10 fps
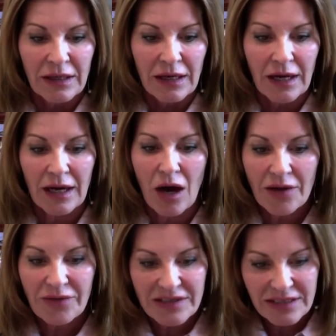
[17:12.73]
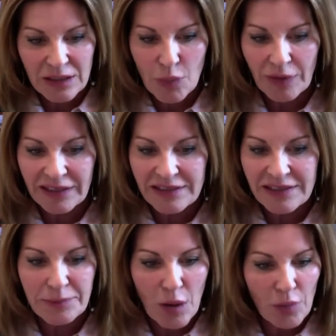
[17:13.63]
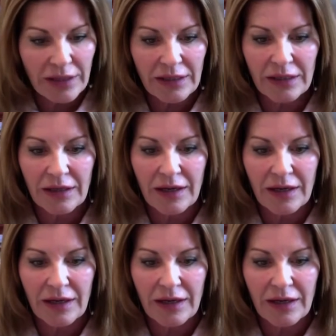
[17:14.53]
Obviously, quitting smoking.